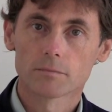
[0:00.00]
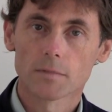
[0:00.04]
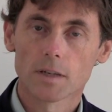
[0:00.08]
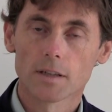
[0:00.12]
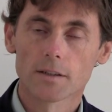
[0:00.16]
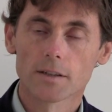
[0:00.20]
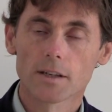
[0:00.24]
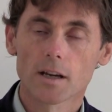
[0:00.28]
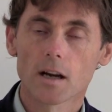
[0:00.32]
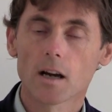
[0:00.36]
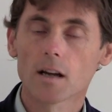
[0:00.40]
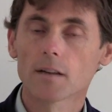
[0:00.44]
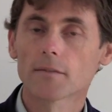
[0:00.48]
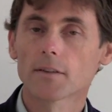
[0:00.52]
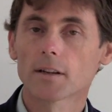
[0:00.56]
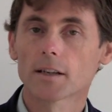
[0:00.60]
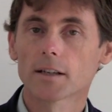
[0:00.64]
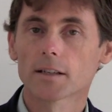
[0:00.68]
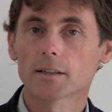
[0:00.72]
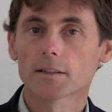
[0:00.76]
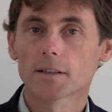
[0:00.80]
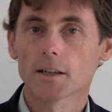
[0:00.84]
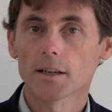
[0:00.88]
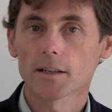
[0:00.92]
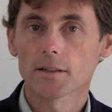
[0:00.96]
And the
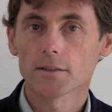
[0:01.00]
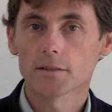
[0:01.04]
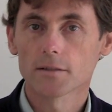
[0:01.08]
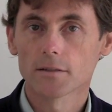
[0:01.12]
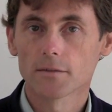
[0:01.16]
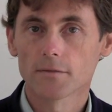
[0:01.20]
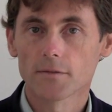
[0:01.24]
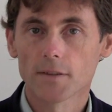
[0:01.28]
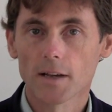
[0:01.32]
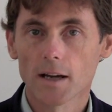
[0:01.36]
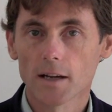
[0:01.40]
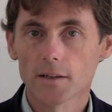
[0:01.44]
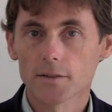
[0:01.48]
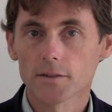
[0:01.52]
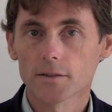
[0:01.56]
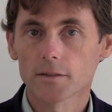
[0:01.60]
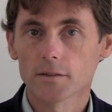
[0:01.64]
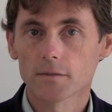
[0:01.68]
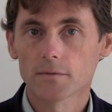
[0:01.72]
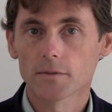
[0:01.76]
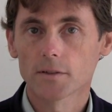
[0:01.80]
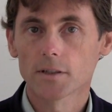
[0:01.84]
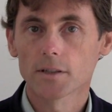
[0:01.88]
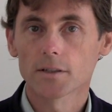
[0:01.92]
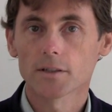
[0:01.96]
Ayurvedic texts of thousands
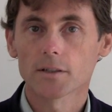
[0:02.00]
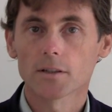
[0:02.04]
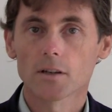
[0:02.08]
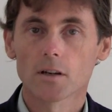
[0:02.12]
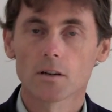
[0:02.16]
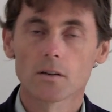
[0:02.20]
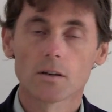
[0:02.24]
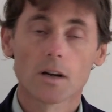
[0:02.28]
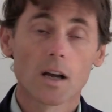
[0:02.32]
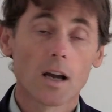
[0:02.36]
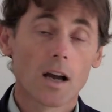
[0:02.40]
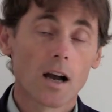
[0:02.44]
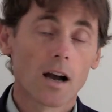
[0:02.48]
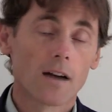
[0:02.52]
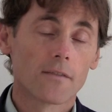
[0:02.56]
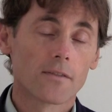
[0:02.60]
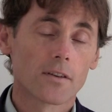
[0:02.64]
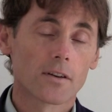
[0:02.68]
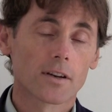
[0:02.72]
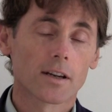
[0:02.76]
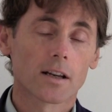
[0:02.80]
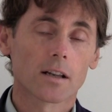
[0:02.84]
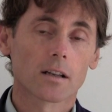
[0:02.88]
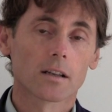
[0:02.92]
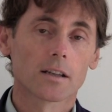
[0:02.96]
of years ago are
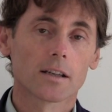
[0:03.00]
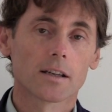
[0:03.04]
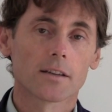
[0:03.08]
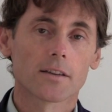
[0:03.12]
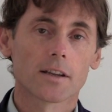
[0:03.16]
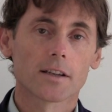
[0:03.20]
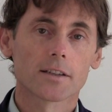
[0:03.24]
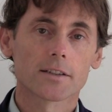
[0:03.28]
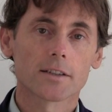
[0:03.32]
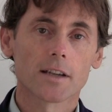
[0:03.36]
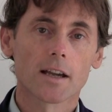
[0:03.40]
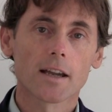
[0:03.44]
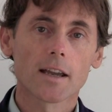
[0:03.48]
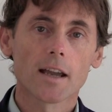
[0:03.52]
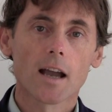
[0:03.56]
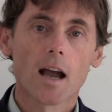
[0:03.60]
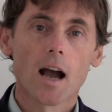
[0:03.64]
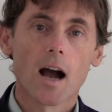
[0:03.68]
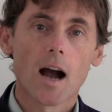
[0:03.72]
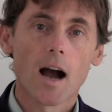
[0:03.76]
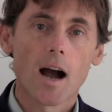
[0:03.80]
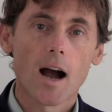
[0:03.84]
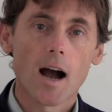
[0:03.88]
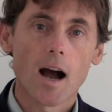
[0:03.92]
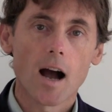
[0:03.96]
very clear. They say
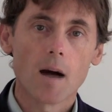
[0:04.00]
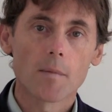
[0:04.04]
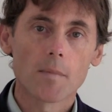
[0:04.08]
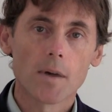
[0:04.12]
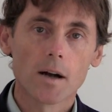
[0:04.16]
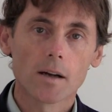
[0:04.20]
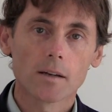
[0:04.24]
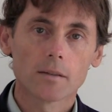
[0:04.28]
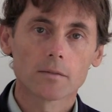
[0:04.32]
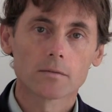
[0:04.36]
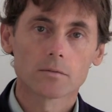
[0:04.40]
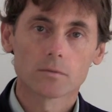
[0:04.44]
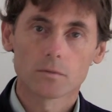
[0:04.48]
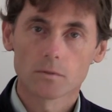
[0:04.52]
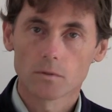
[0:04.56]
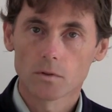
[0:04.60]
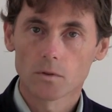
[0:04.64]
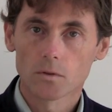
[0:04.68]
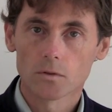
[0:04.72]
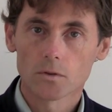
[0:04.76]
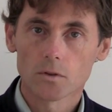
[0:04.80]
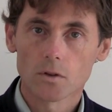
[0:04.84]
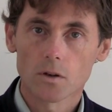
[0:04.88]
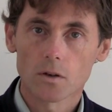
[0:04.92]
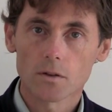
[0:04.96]
ama,
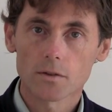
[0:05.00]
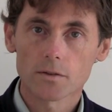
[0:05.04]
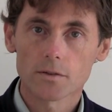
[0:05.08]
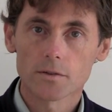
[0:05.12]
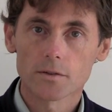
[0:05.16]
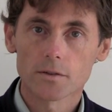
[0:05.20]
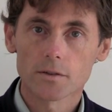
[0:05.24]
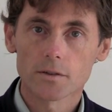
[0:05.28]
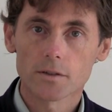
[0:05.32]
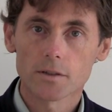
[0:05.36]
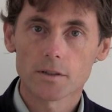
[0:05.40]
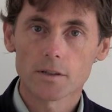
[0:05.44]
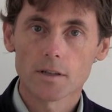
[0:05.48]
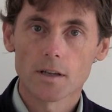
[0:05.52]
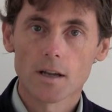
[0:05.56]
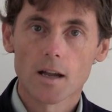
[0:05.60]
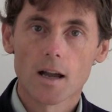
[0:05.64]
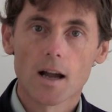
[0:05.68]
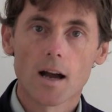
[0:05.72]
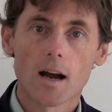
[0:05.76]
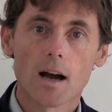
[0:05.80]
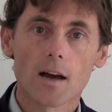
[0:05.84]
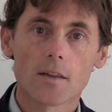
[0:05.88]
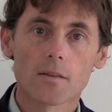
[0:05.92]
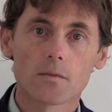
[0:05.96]
or toxins,
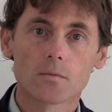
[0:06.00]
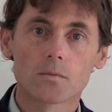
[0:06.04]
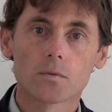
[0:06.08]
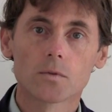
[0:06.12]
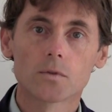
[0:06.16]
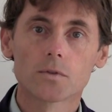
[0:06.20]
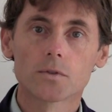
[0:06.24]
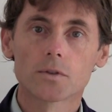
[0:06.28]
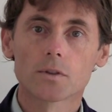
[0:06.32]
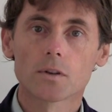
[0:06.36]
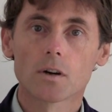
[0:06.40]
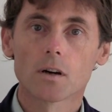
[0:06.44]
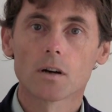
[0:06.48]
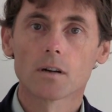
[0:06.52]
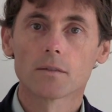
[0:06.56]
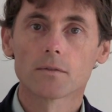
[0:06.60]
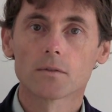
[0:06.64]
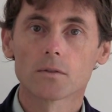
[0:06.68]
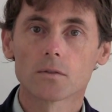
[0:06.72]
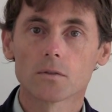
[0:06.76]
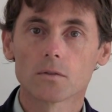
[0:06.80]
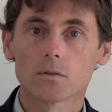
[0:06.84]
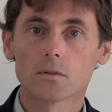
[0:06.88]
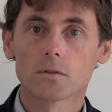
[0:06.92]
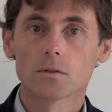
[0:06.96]
are the root of
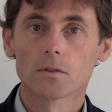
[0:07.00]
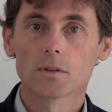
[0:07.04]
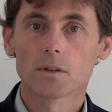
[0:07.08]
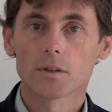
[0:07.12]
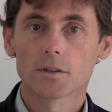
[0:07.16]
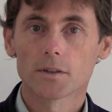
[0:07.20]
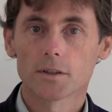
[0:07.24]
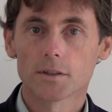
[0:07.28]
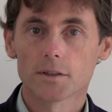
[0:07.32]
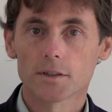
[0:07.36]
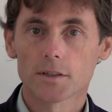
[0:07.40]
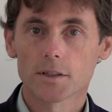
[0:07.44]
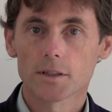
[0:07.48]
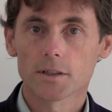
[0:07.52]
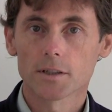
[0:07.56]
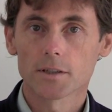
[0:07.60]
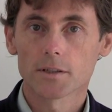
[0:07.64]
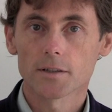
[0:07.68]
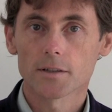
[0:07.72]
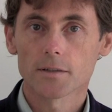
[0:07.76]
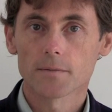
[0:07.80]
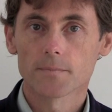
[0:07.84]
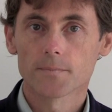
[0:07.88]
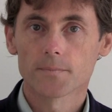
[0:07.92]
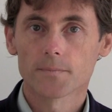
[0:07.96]
all
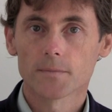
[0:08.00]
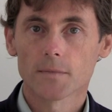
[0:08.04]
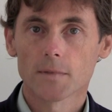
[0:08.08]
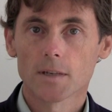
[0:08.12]
disease.